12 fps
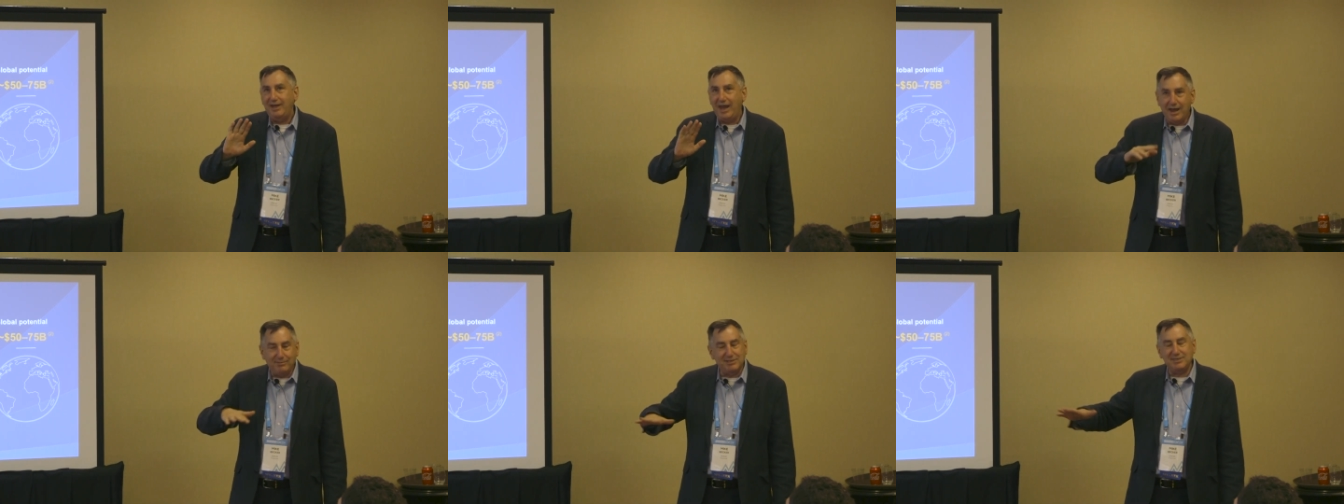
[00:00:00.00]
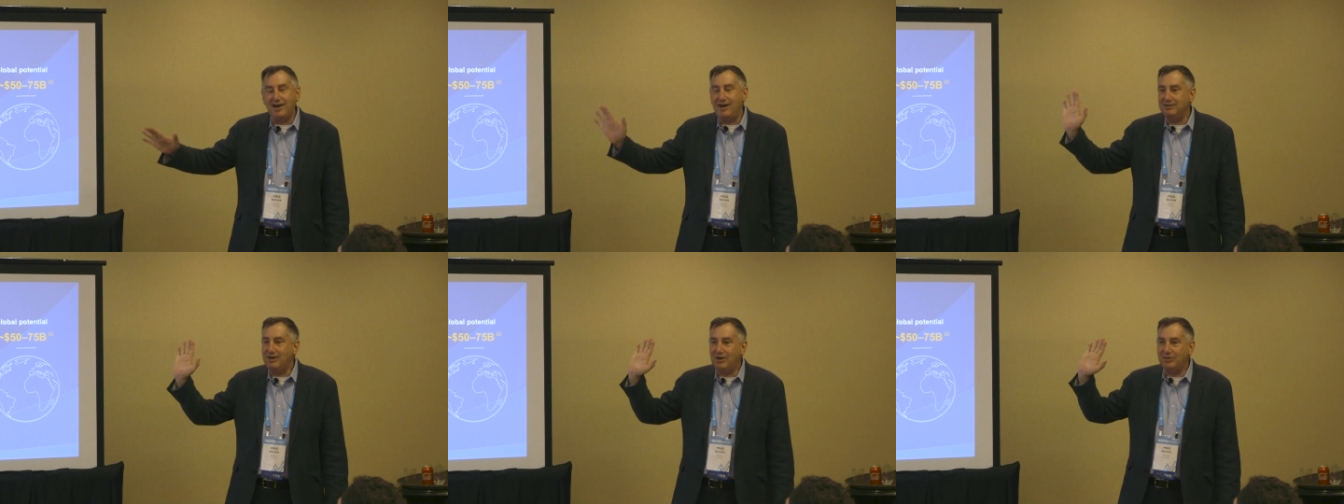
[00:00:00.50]

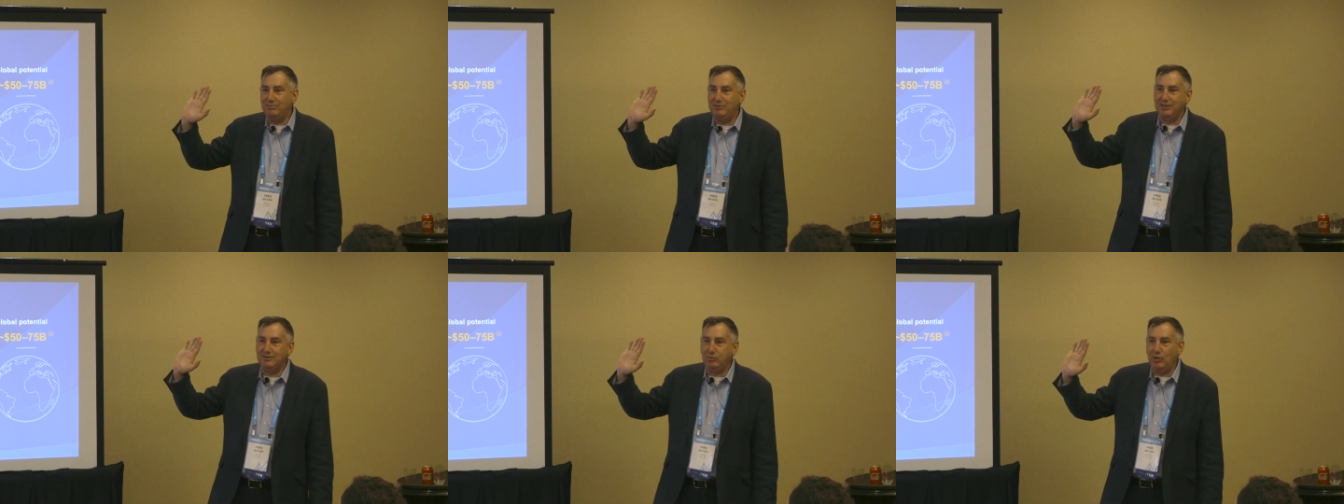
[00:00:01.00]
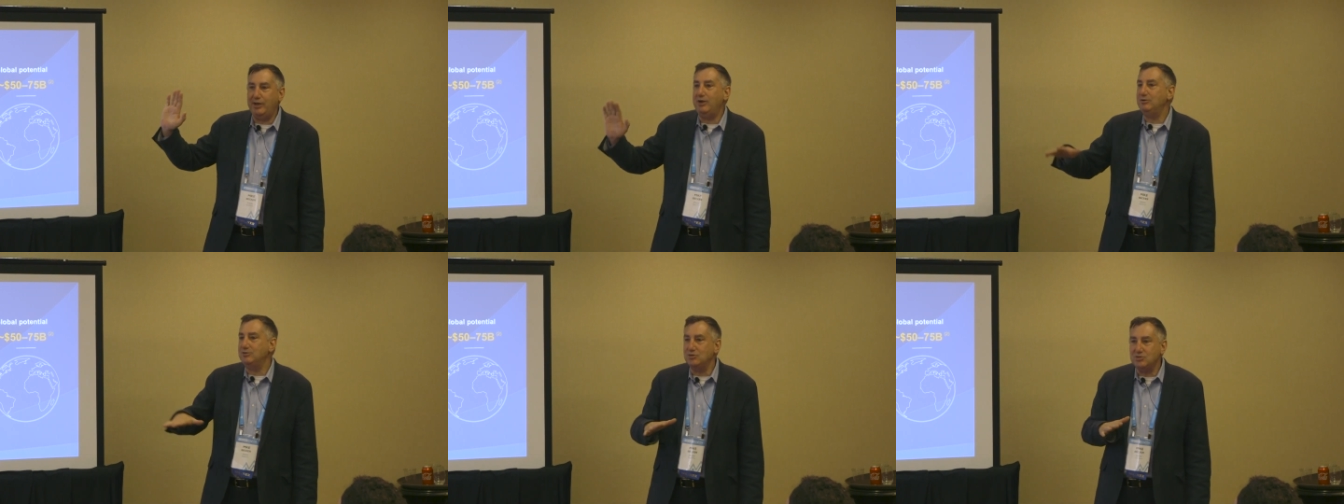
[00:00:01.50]
Amazon, all the big
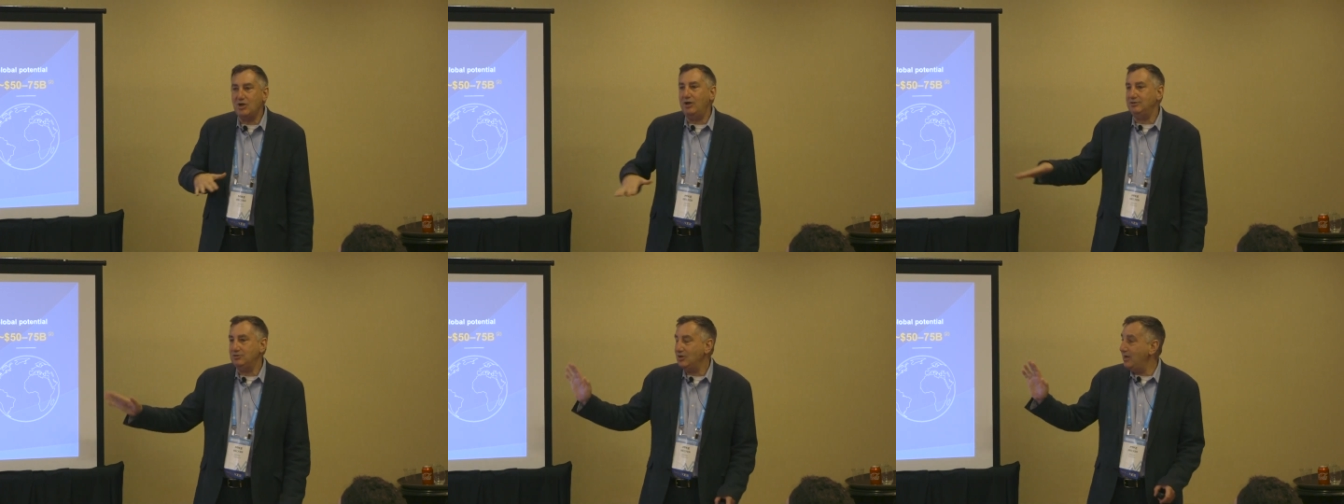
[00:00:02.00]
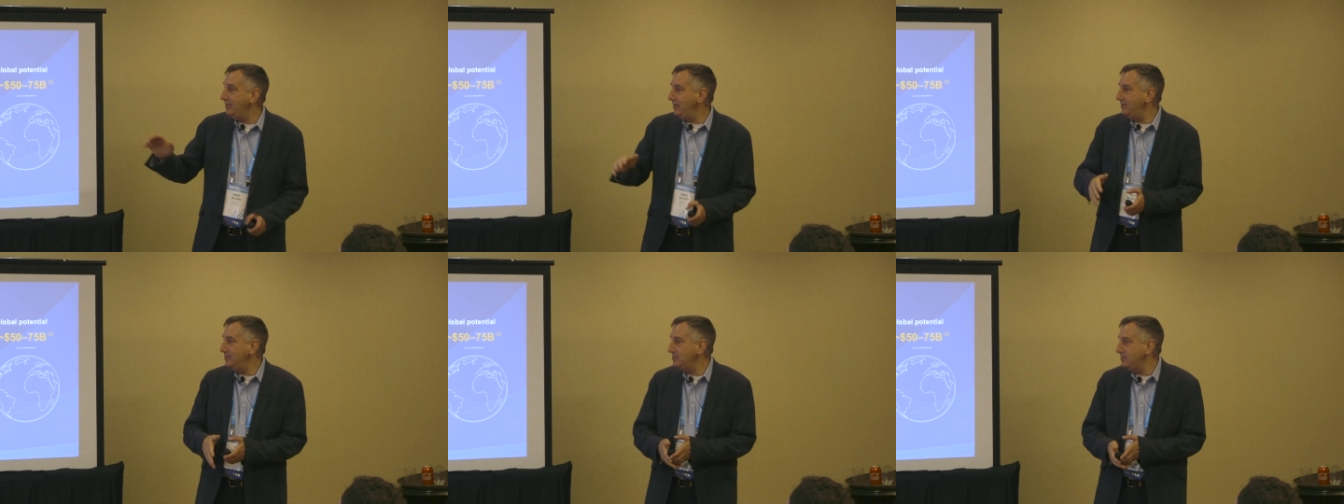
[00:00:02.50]
players are starting to try to
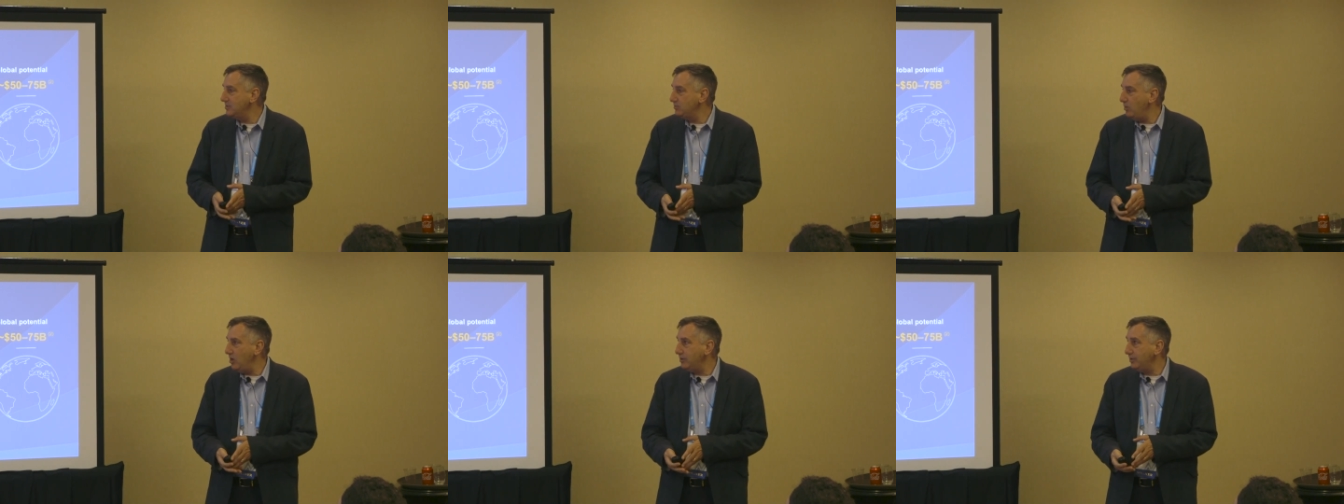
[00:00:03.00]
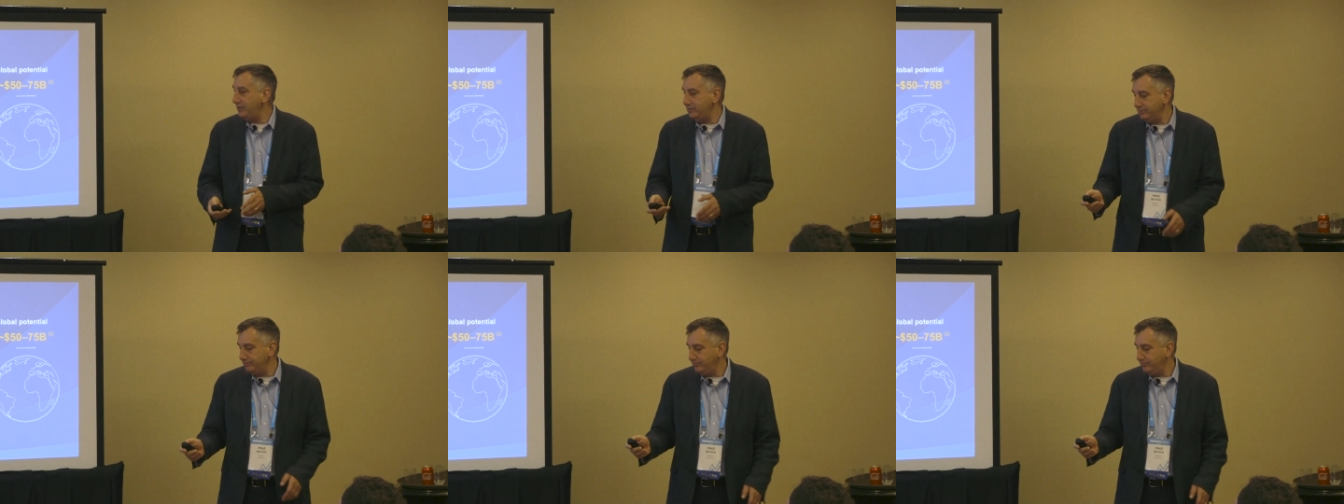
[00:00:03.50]
get into this market.